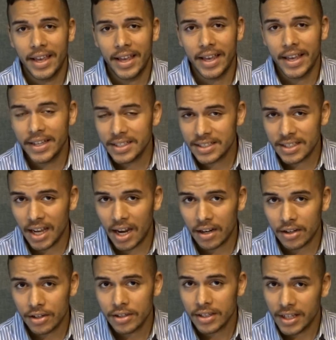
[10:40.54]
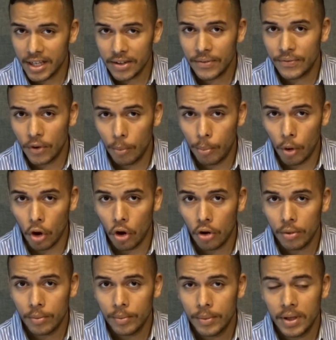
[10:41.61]
in soccer, in football,
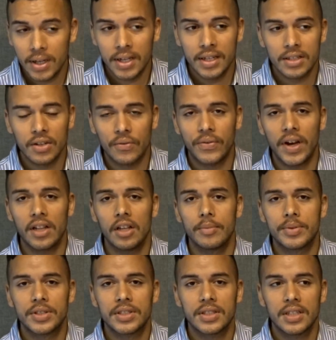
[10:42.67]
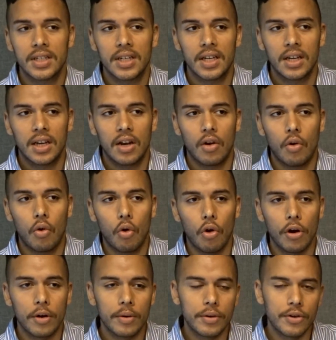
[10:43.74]
develops
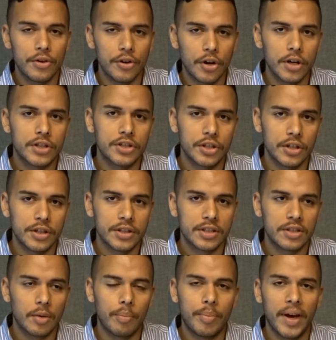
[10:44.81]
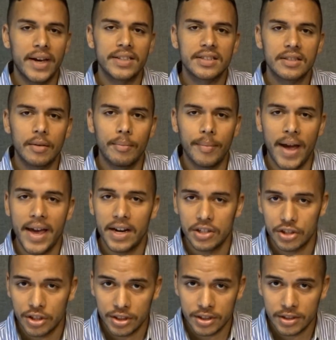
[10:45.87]
or nurtures the best
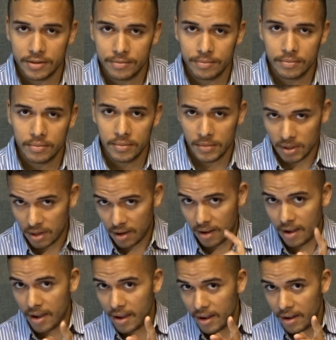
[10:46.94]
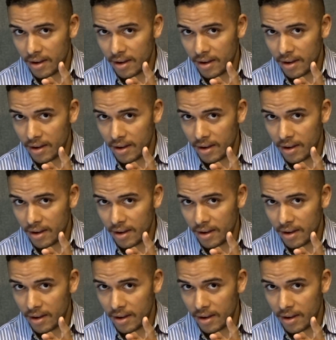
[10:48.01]
managers. Huh?